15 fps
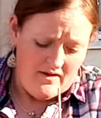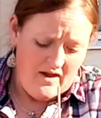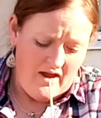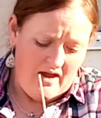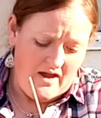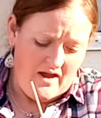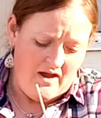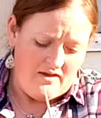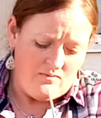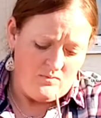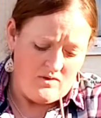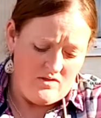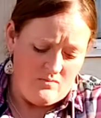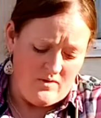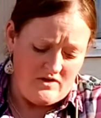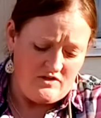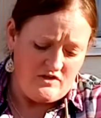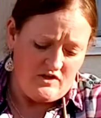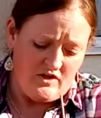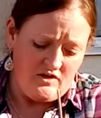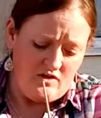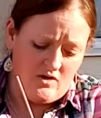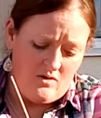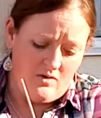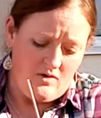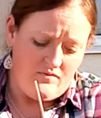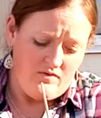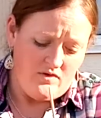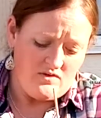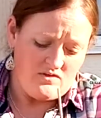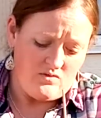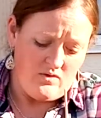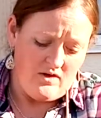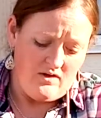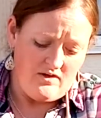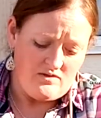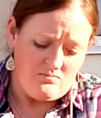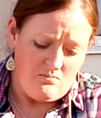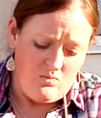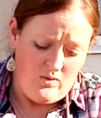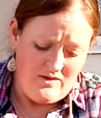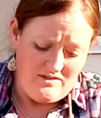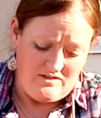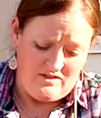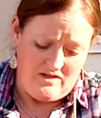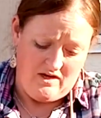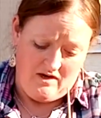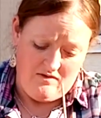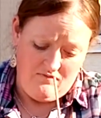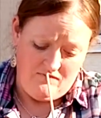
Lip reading: And one of the ways you can know if your soil is moist enough